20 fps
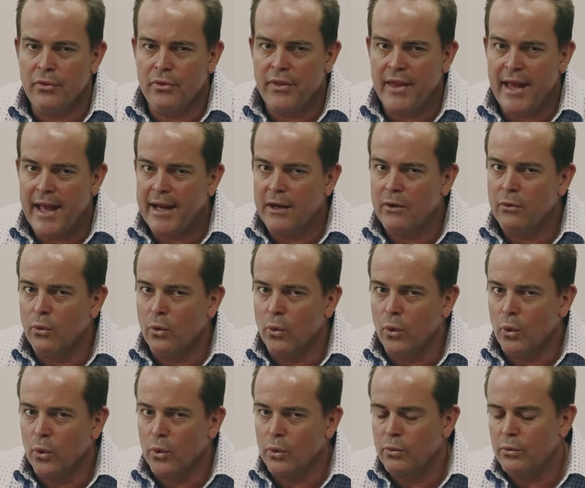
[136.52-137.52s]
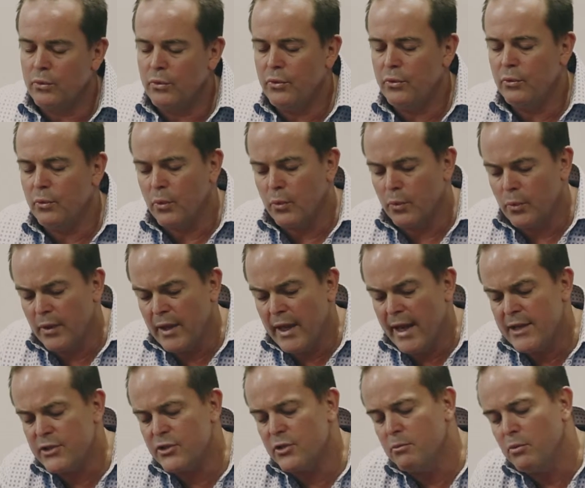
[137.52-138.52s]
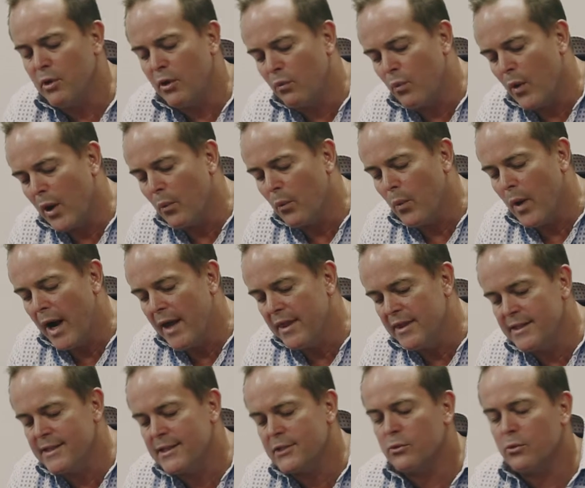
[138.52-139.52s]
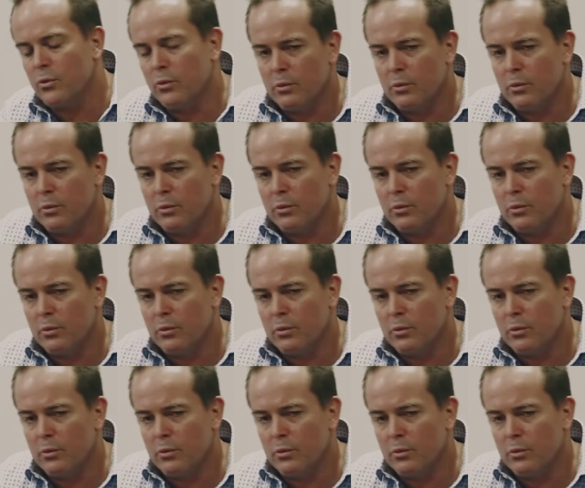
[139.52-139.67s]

that all, as you move one way, the